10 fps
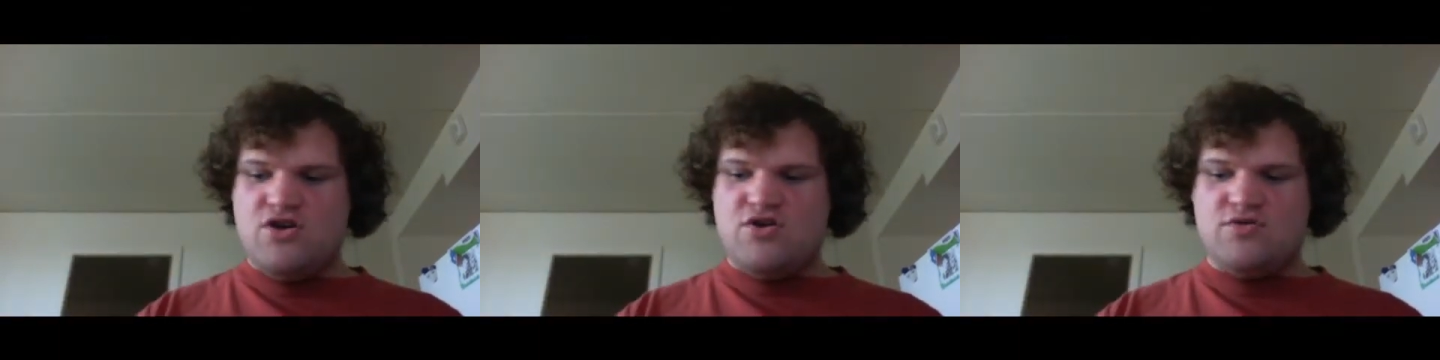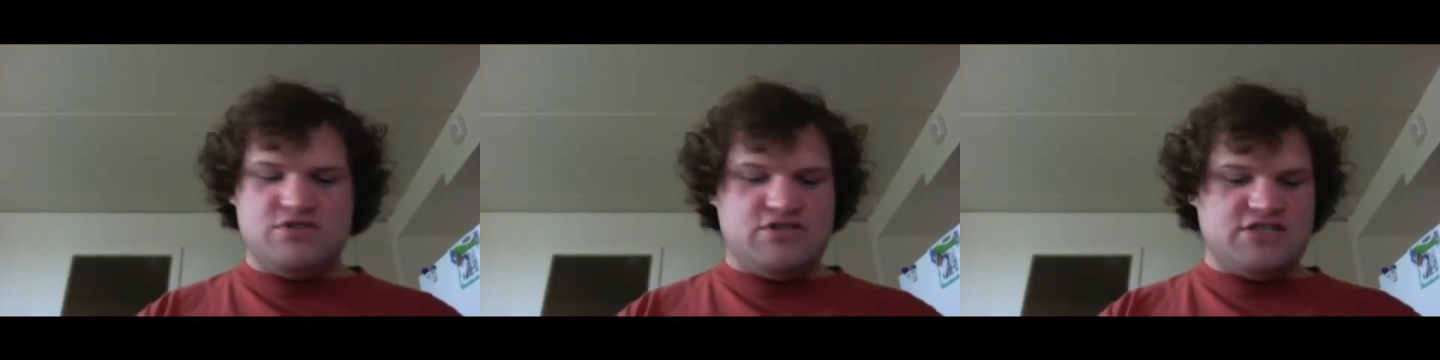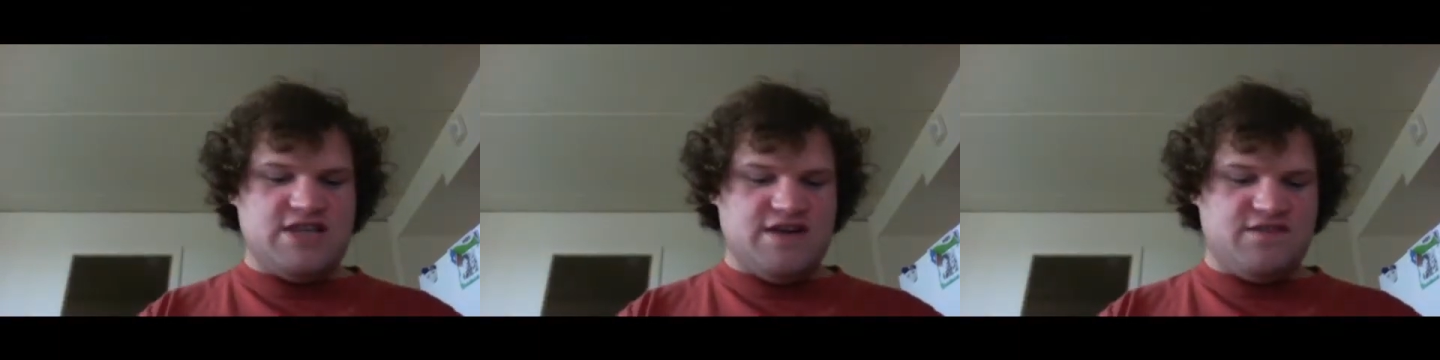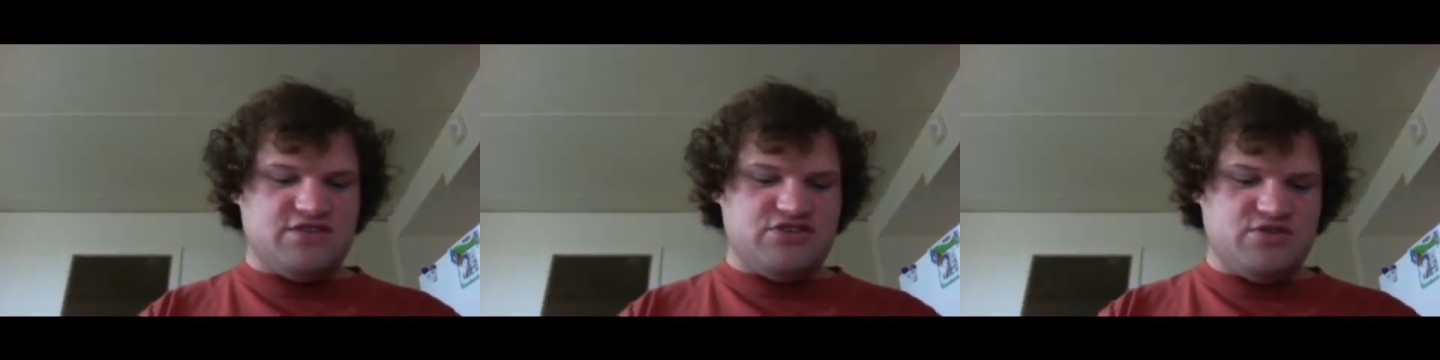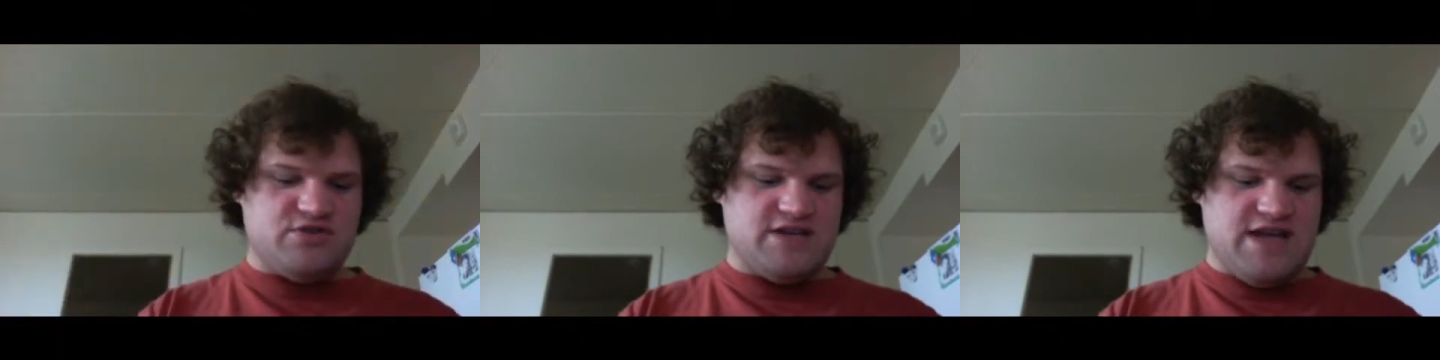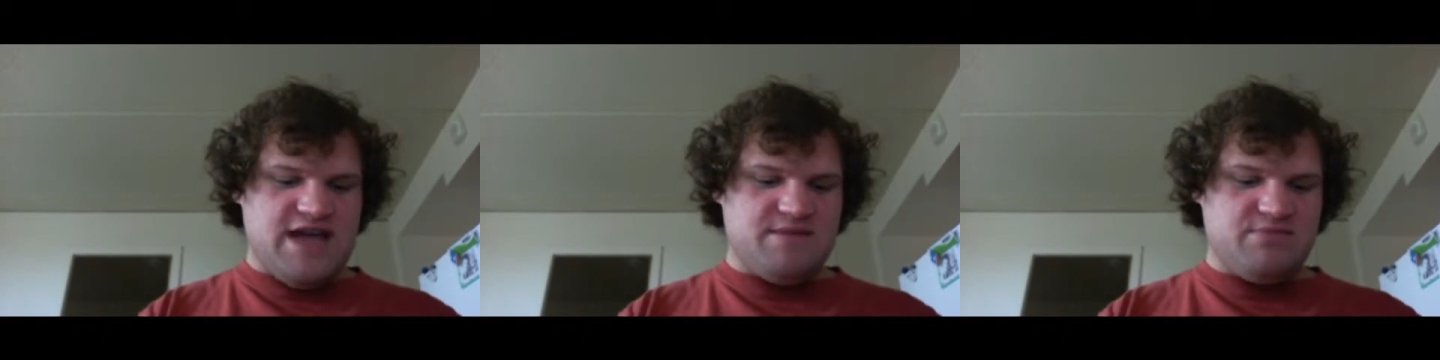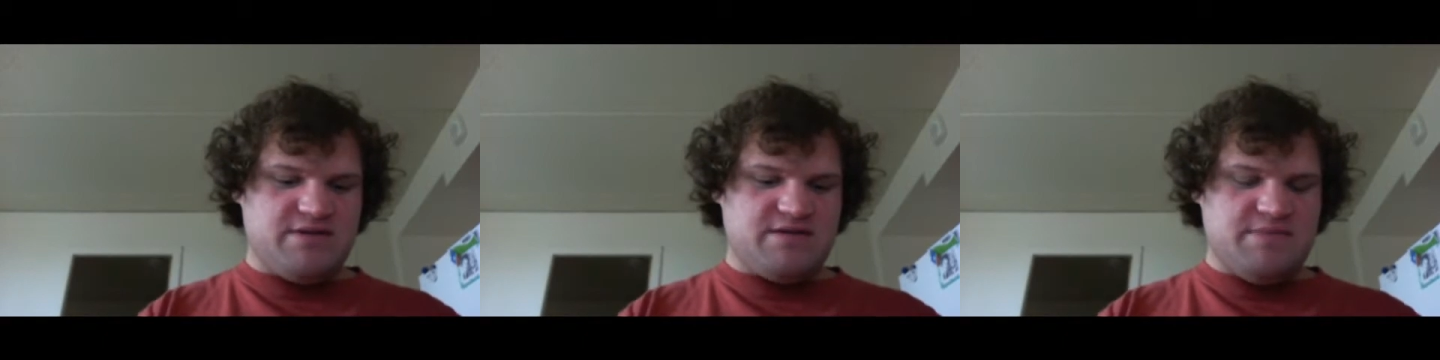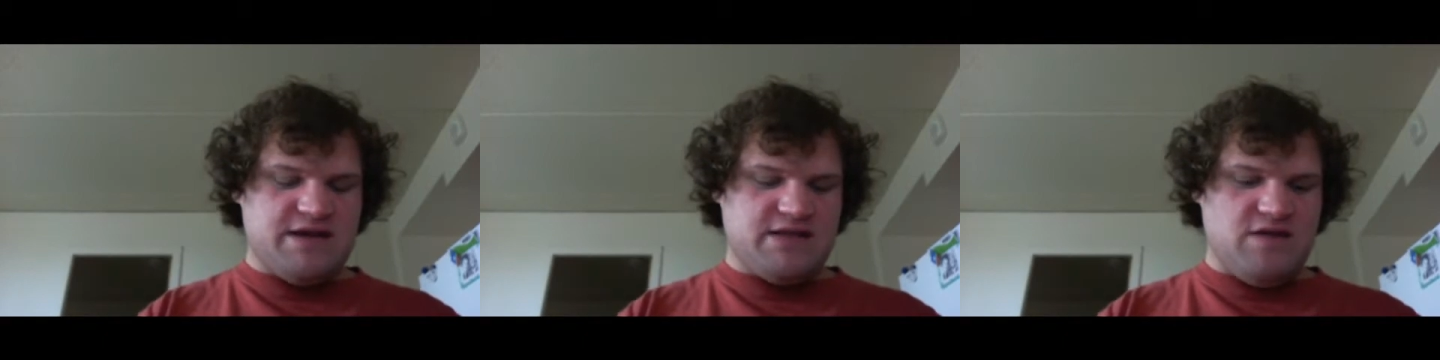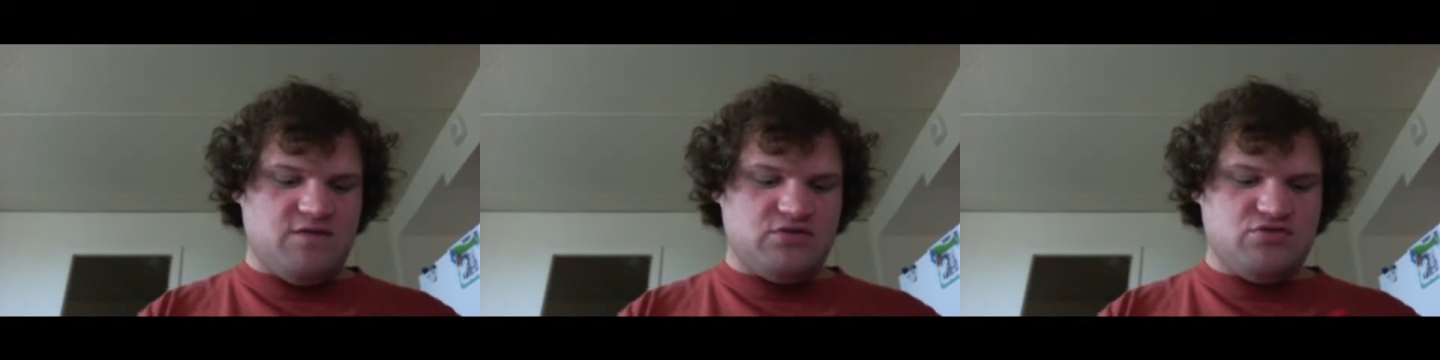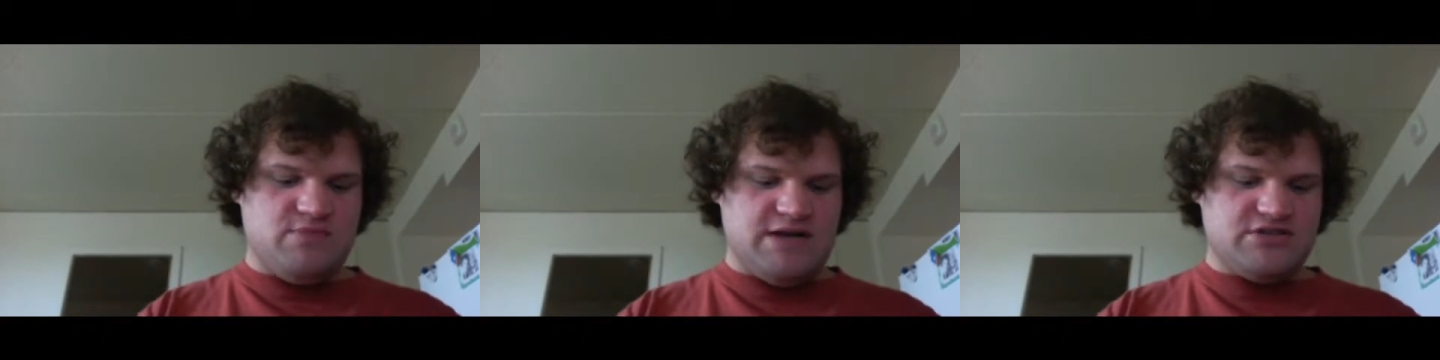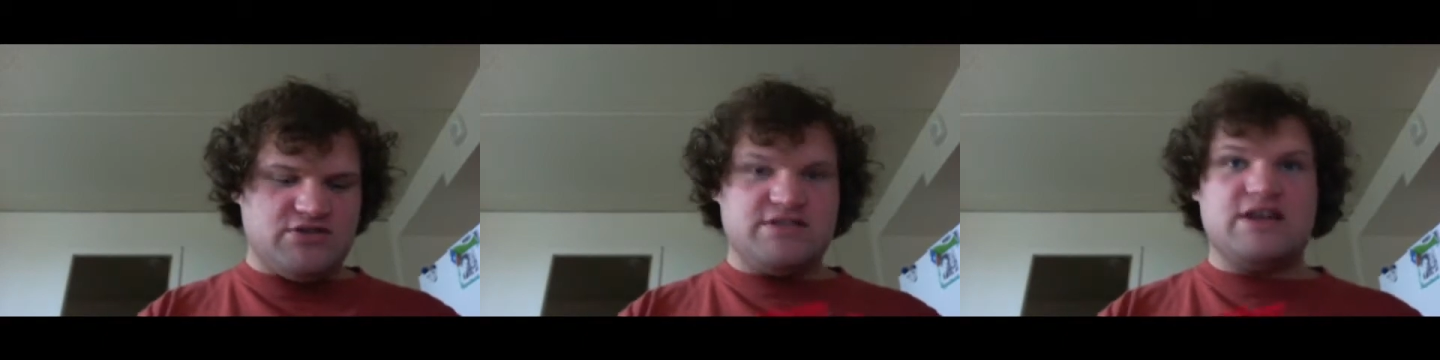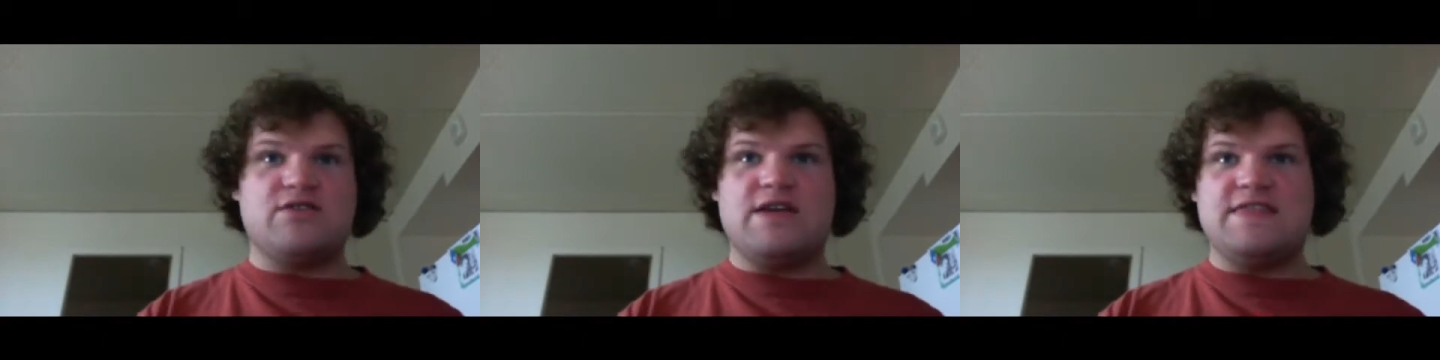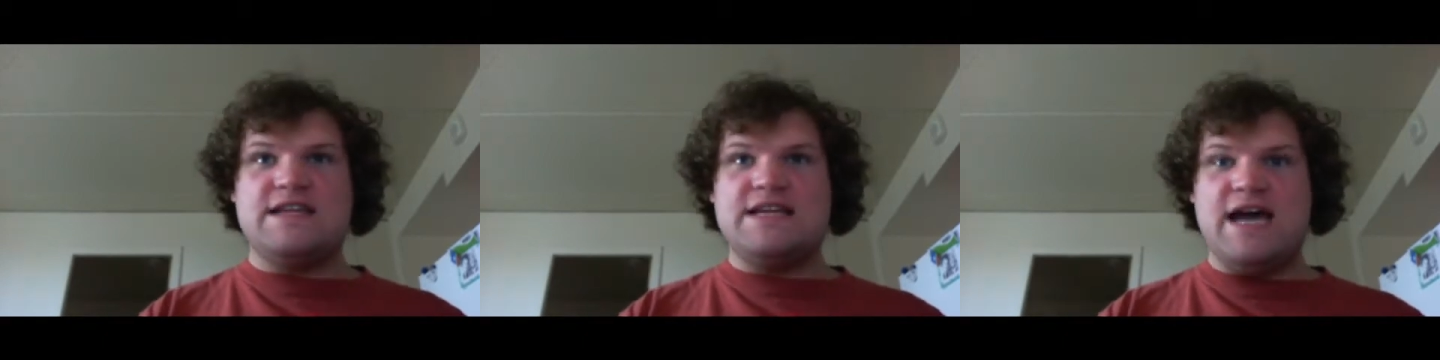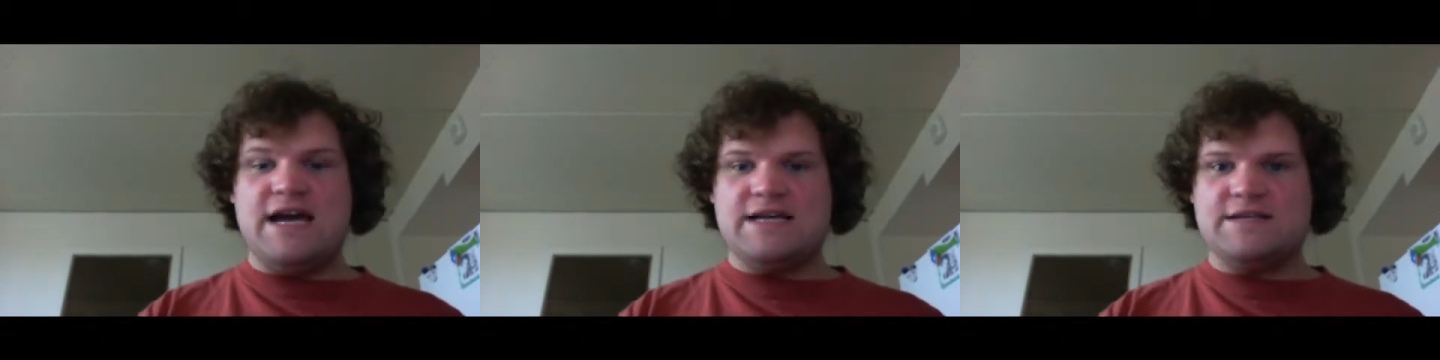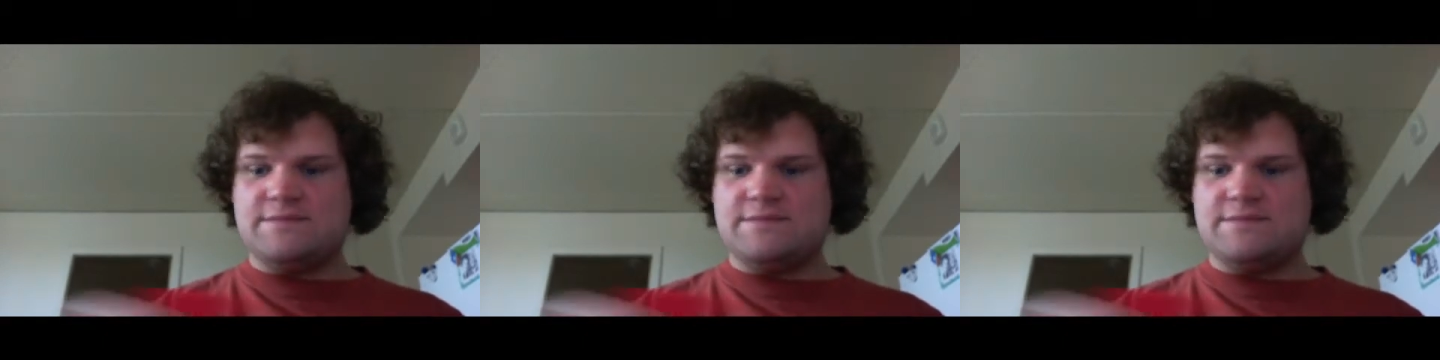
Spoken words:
who's just there for tuning and bringing back level 2 monsters that are in the deck.